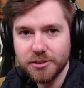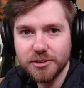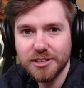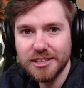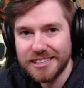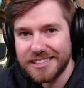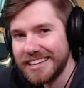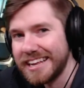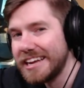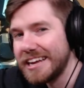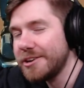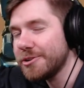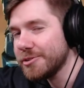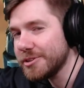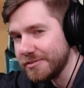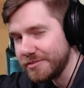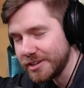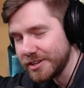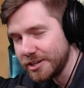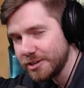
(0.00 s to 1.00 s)
Later in
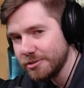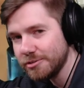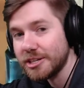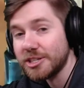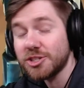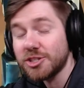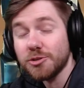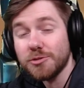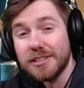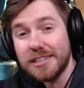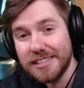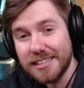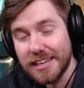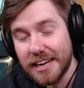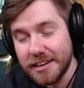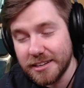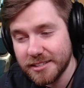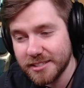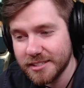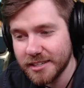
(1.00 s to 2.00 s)
the video, they show the
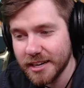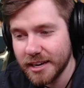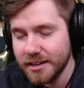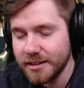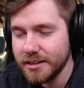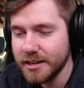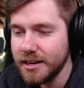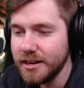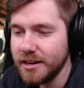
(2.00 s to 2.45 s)
light set.